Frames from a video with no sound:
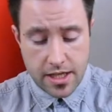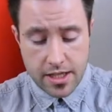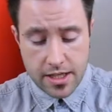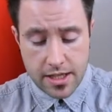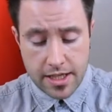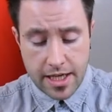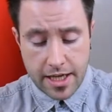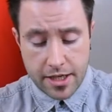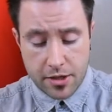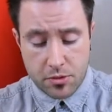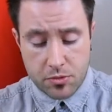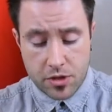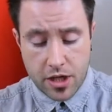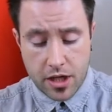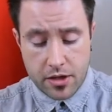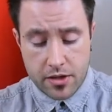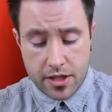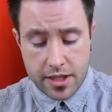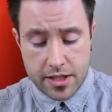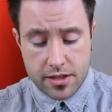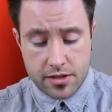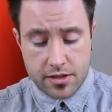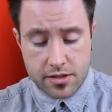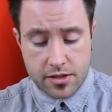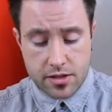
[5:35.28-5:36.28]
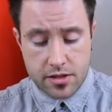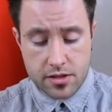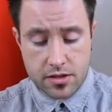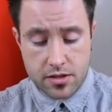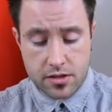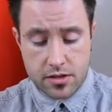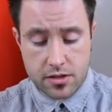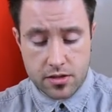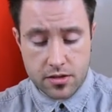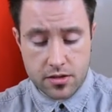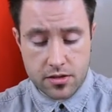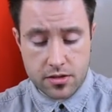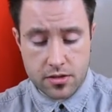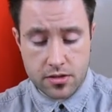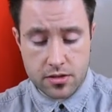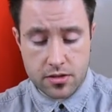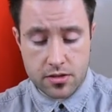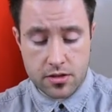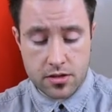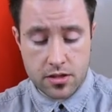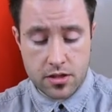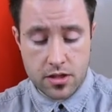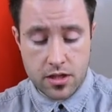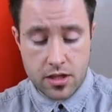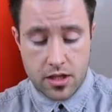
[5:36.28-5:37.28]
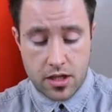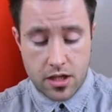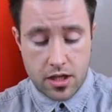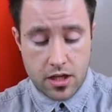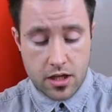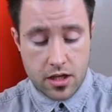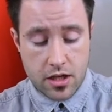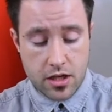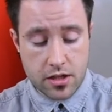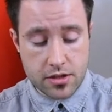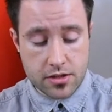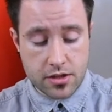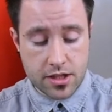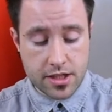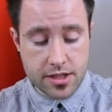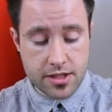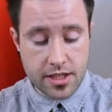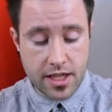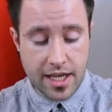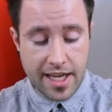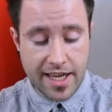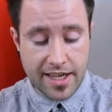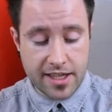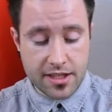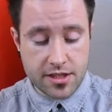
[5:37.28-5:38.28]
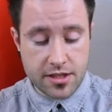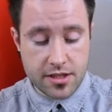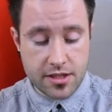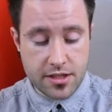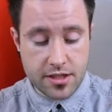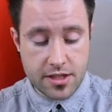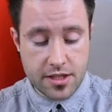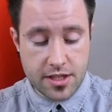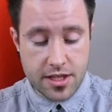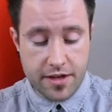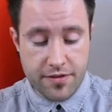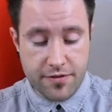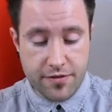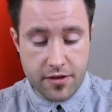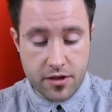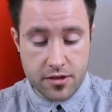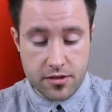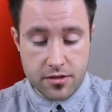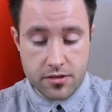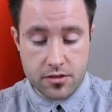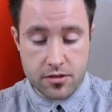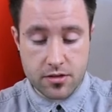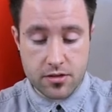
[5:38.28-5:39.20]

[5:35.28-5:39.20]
Now you'll notice as I select different